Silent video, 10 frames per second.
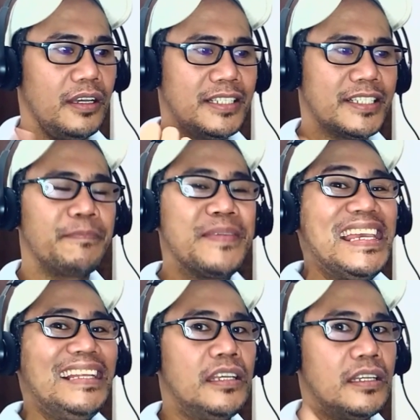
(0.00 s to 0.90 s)
It's
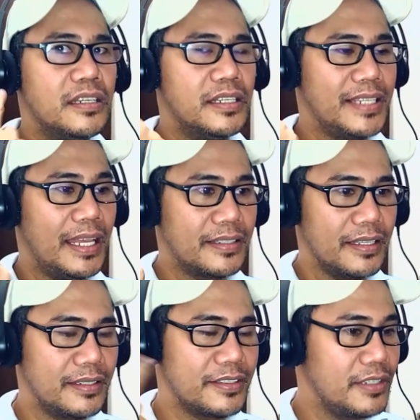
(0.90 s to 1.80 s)
appealing to the
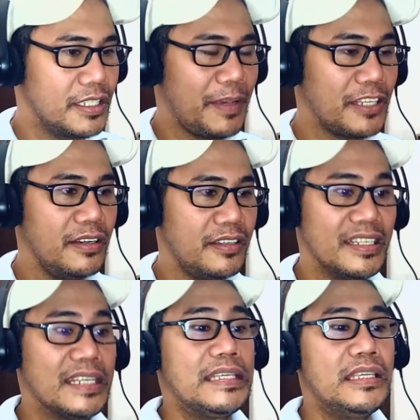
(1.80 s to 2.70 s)
senses, especially
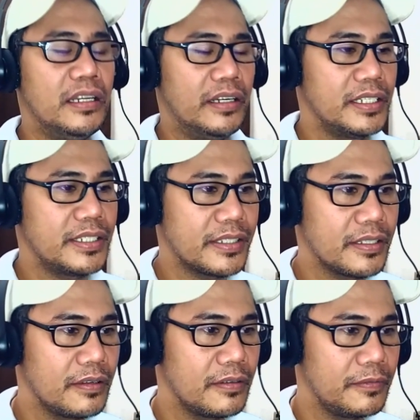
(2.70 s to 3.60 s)
to the ears.